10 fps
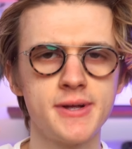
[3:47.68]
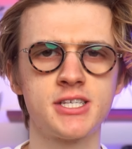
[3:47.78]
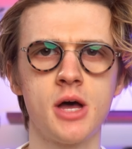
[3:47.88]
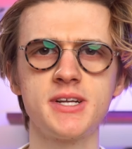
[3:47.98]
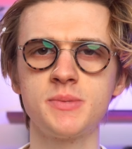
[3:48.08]
is
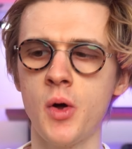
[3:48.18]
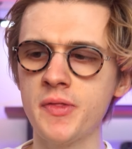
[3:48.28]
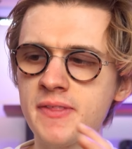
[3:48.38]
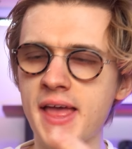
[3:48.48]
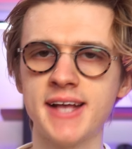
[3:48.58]
so much more
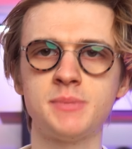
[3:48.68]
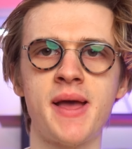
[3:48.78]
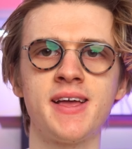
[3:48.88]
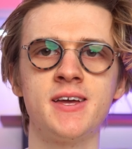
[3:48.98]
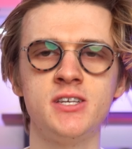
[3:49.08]
that the S
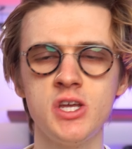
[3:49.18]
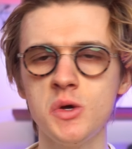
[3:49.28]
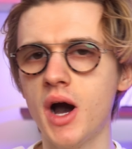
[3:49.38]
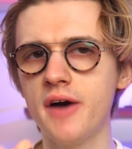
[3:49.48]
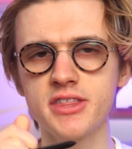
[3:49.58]
Pen can
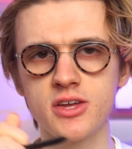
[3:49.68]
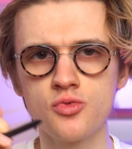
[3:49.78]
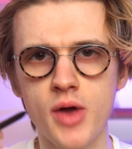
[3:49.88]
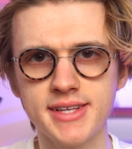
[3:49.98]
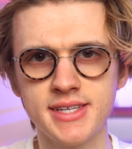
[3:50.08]
do other than
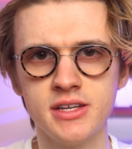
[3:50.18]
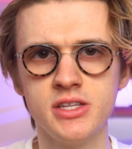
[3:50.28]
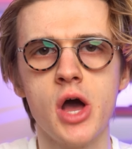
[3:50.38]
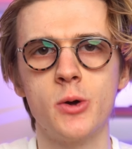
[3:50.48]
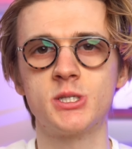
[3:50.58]
writing
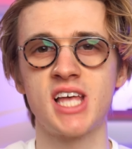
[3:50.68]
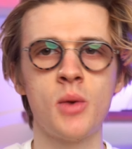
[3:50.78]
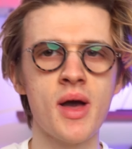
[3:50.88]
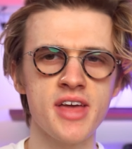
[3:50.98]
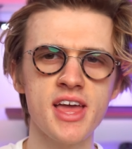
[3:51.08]
notes.
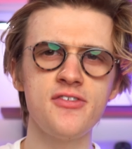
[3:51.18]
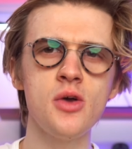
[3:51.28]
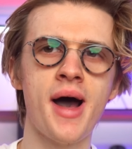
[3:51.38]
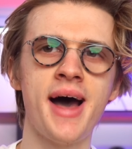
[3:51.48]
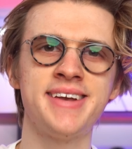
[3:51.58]
However, if
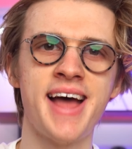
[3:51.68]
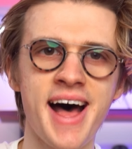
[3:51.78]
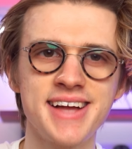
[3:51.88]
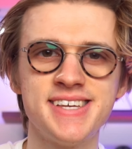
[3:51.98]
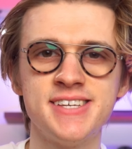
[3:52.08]
you are an
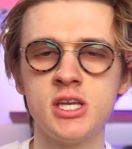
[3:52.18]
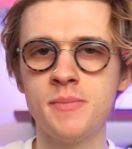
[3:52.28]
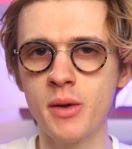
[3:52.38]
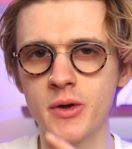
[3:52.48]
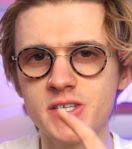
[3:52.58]
artist, you
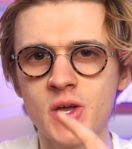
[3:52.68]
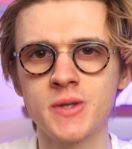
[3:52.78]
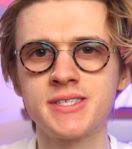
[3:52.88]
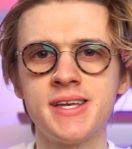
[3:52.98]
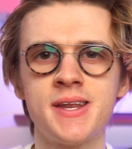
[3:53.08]
may want to
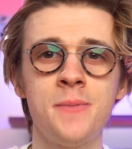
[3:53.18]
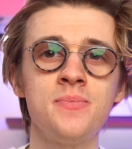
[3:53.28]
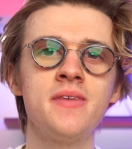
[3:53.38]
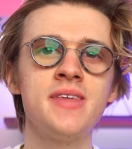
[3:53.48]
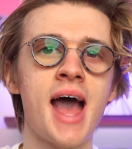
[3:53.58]
consider
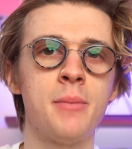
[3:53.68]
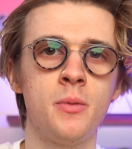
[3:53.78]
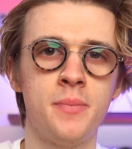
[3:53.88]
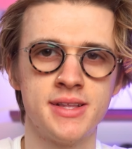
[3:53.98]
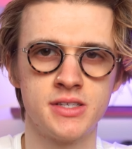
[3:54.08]
the Apple
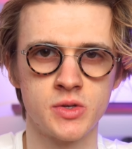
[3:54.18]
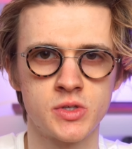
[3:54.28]
Pencil